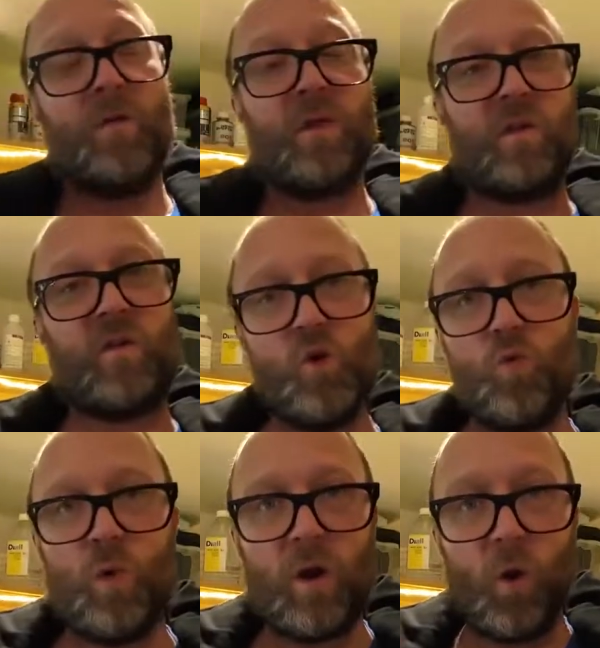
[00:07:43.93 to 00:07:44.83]
the
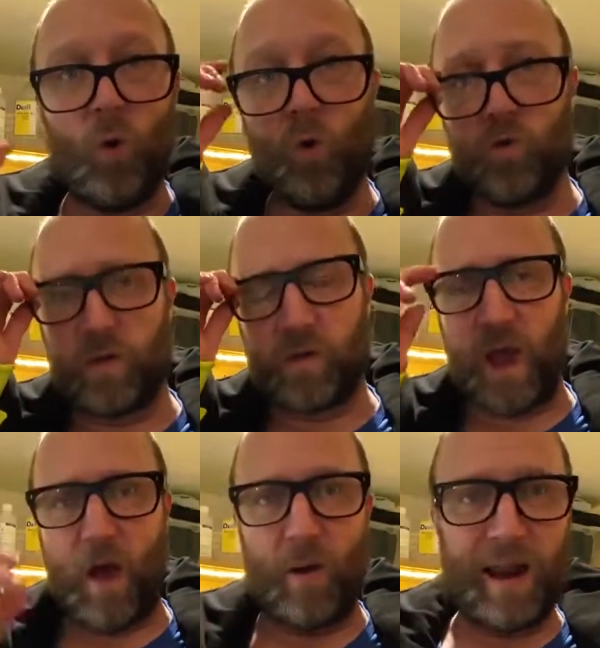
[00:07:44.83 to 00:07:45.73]
suit will
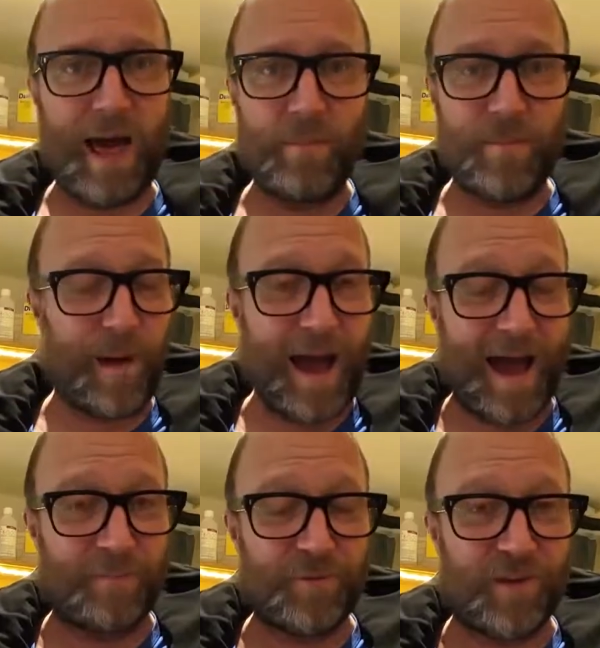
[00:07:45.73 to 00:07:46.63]
also allow me
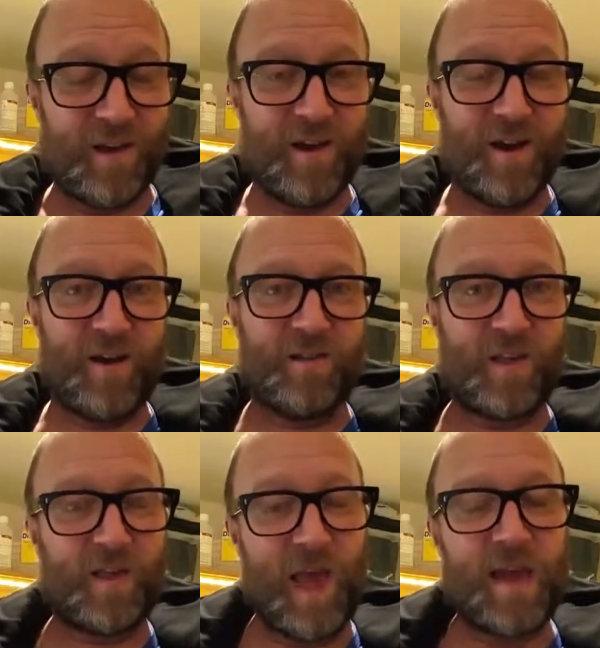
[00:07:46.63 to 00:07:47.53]
perhaps to
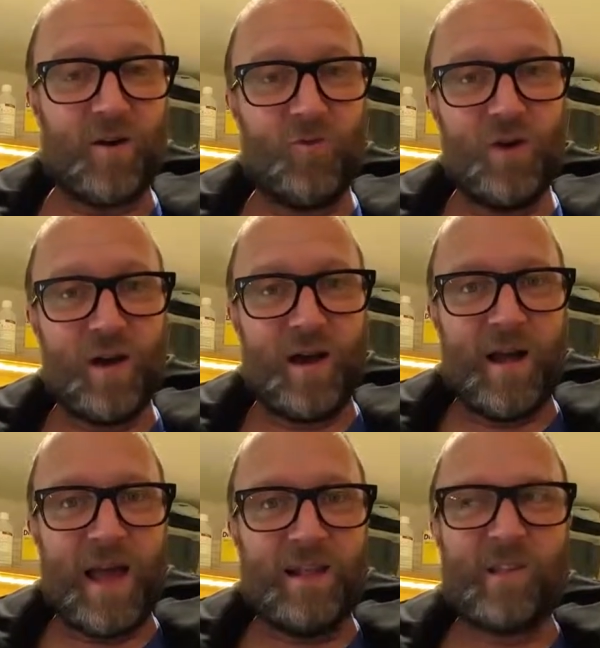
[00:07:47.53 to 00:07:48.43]
sail
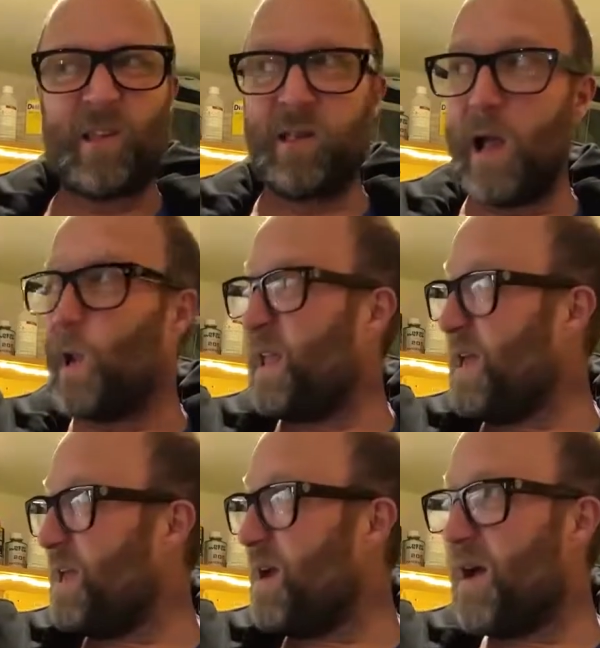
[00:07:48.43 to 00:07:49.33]
in
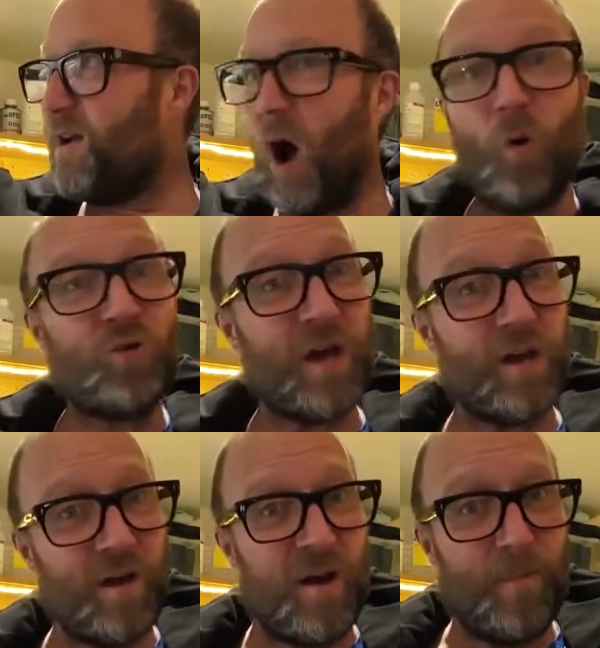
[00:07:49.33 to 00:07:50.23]
slightly
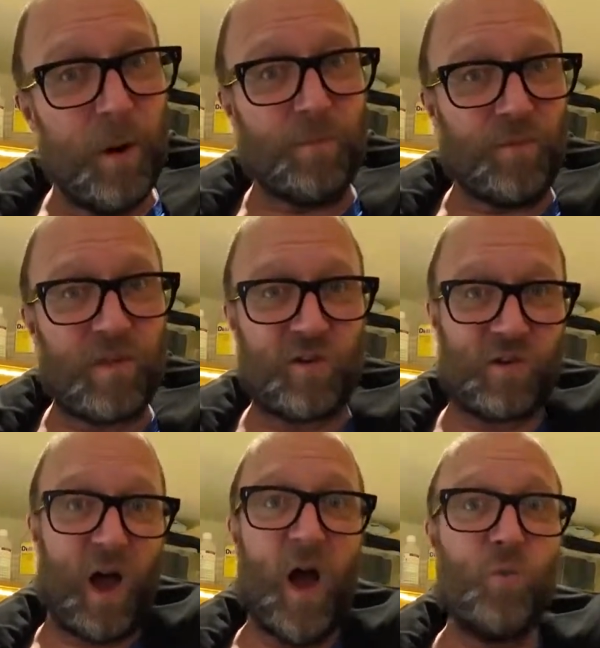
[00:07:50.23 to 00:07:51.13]
colder months,
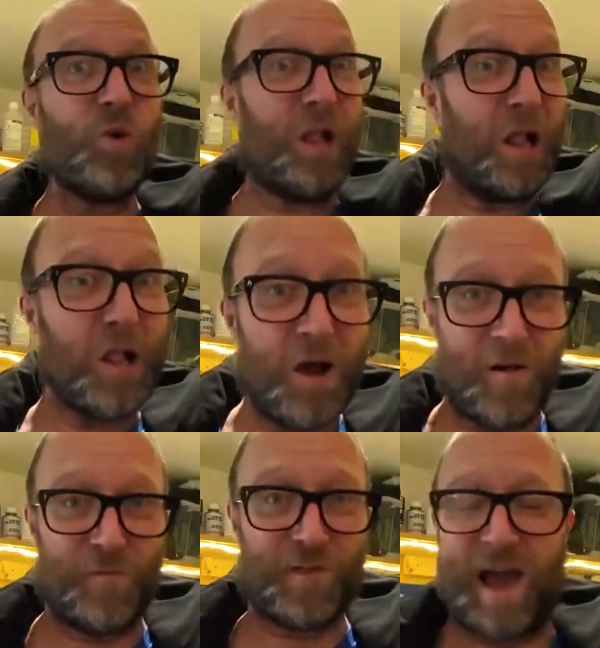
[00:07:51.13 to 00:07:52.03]
because I would
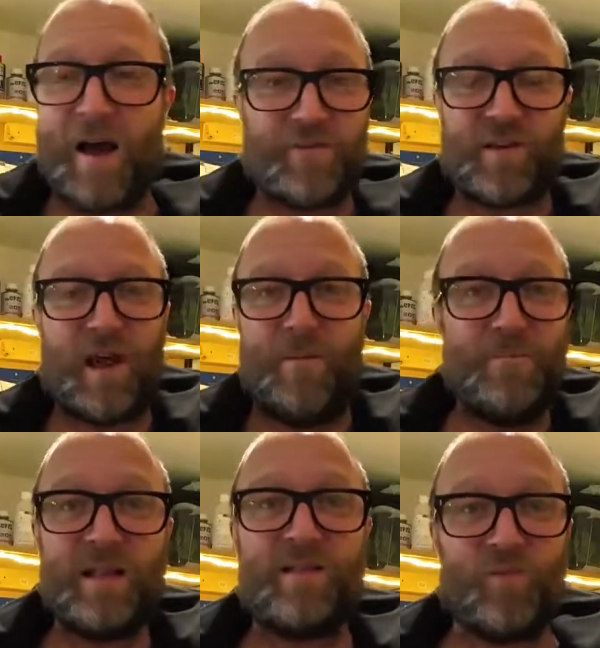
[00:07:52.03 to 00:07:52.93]
love to have a
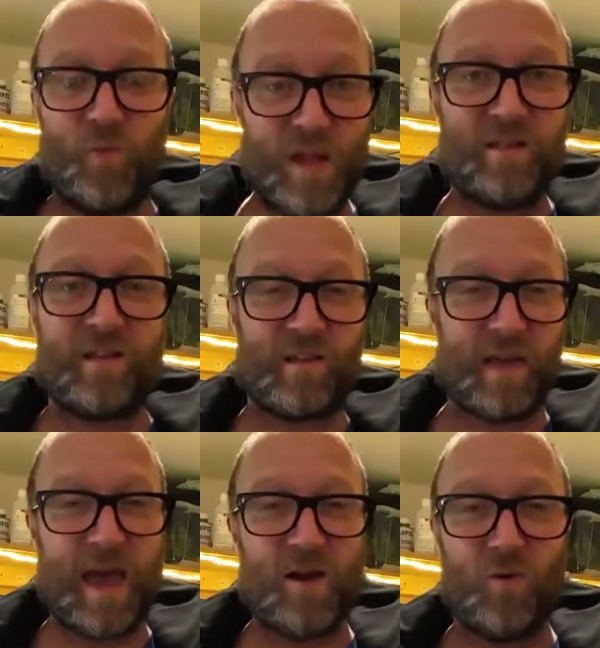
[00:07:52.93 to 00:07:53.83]
mid-winter
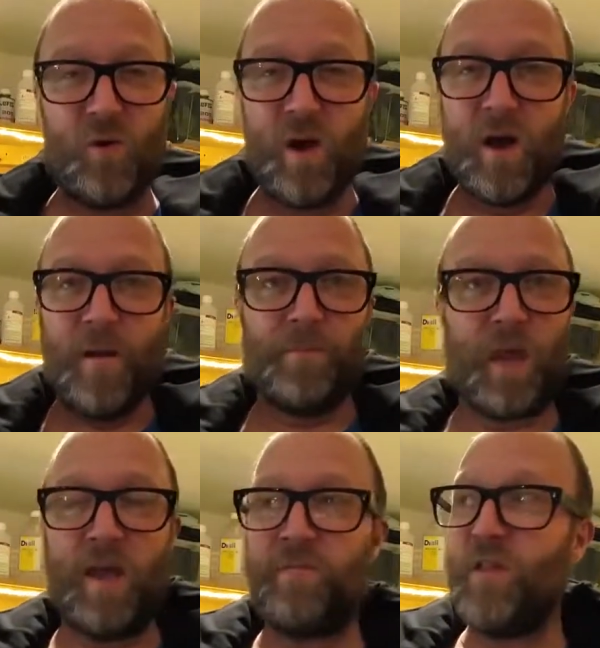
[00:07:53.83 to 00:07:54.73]
sail,
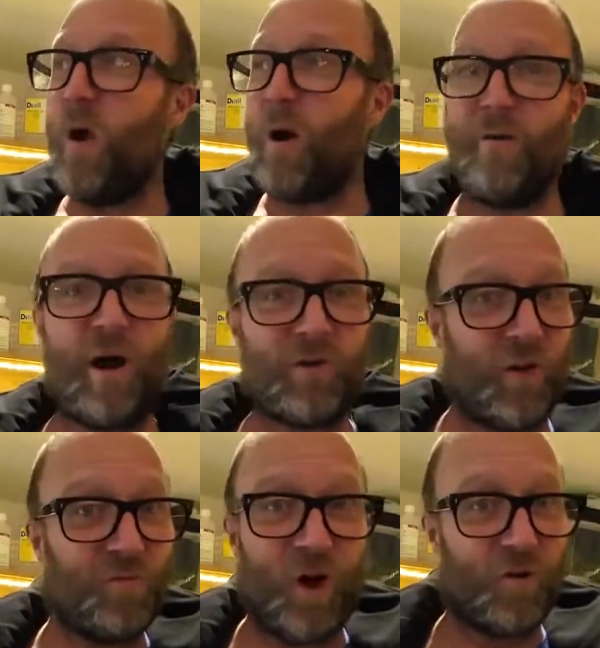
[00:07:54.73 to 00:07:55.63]
if nowhere else,
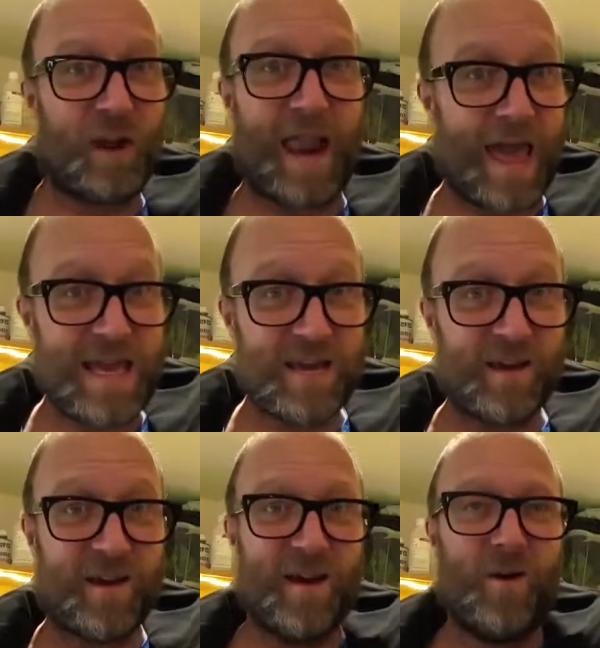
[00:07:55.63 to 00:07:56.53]
on a
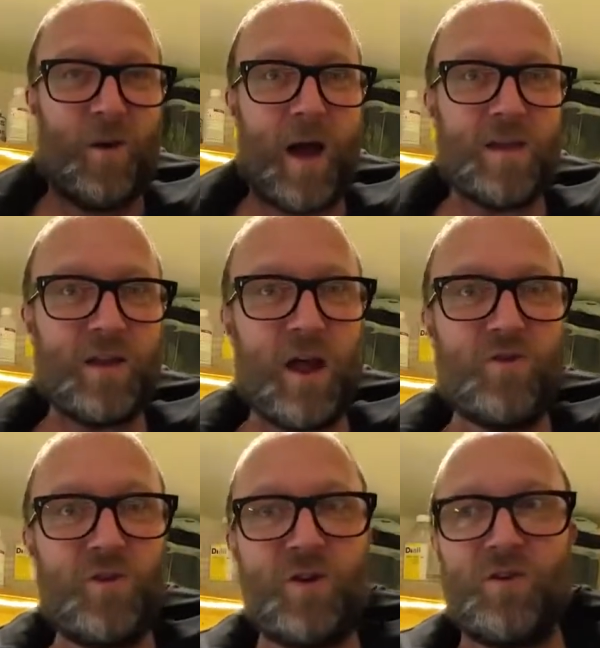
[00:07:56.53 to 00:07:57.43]
lake where, you know,
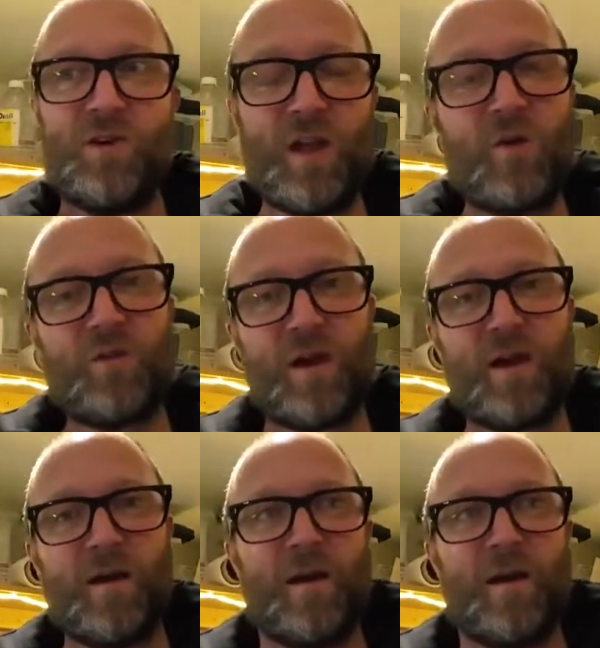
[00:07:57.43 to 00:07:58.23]
the